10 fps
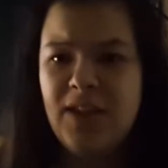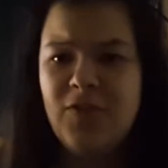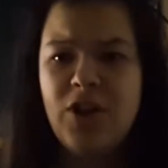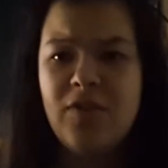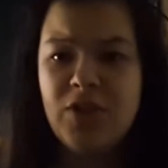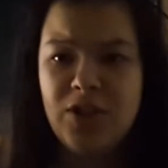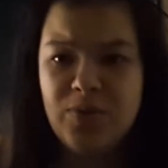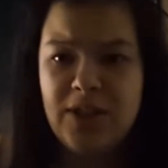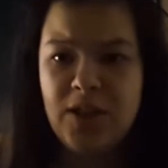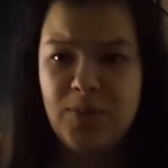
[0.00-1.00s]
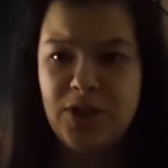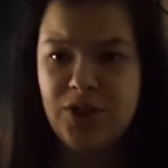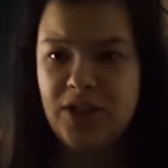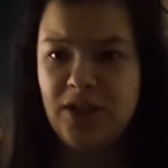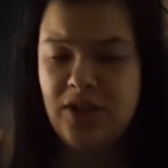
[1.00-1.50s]
if you're ever going to read the
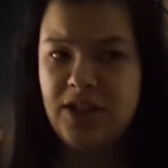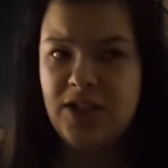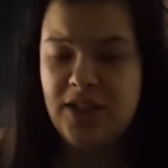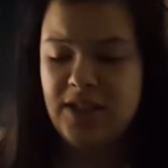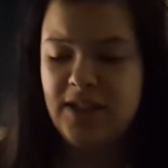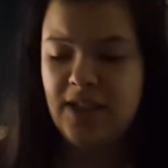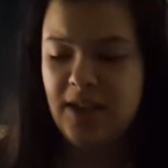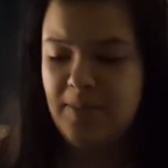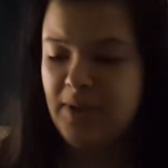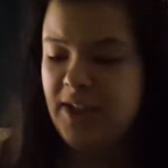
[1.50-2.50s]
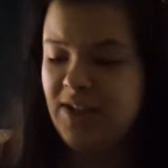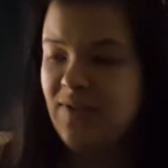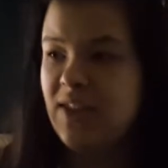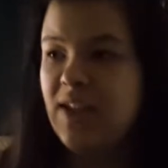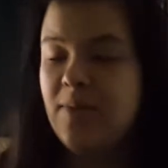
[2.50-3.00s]
Witcher series, just skip Lady
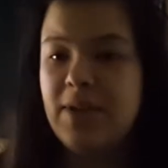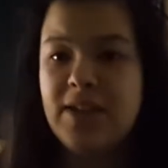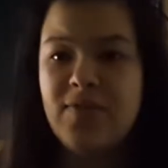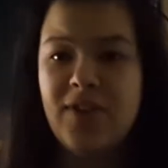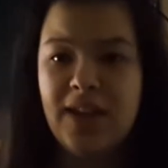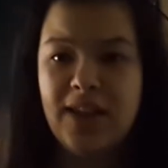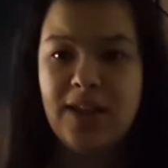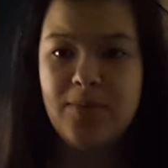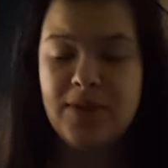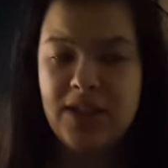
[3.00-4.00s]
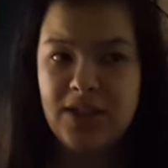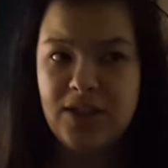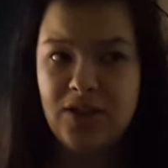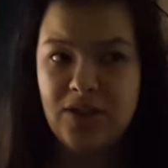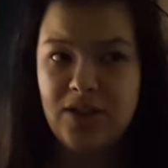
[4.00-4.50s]
of the Lake because frankly, it was an
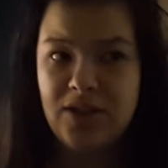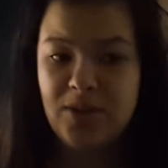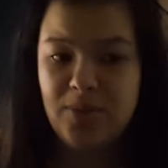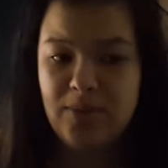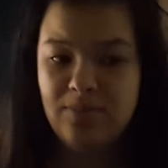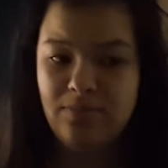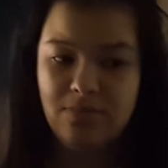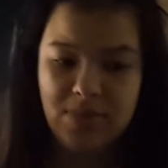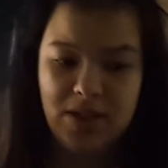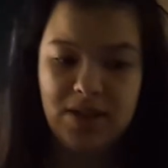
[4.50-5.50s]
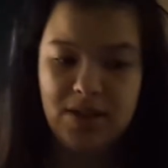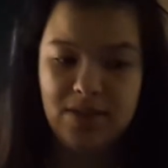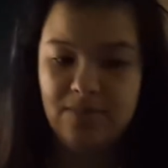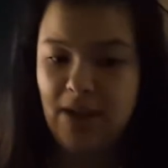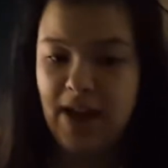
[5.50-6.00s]
insult to
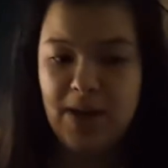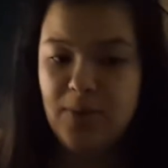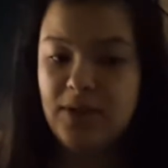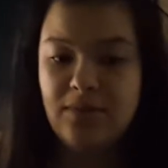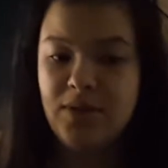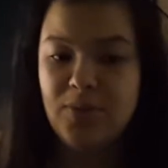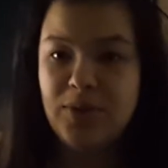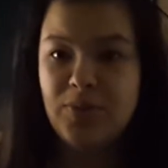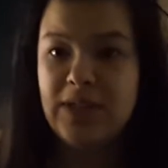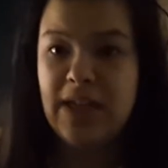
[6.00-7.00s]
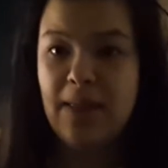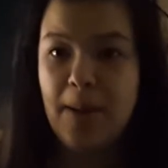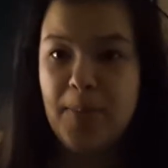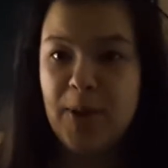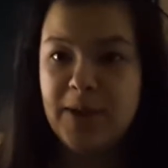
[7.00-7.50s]
anyone who was reading
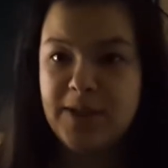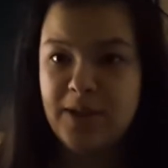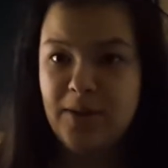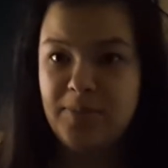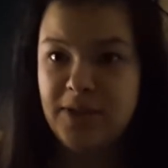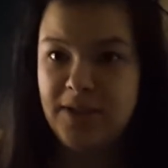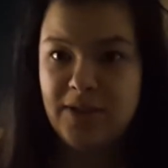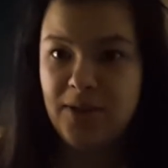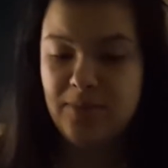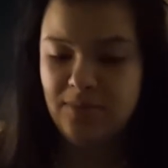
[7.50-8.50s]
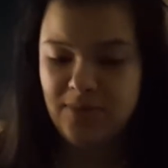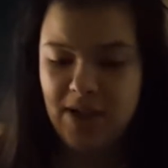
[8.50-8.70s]
that book. So please don't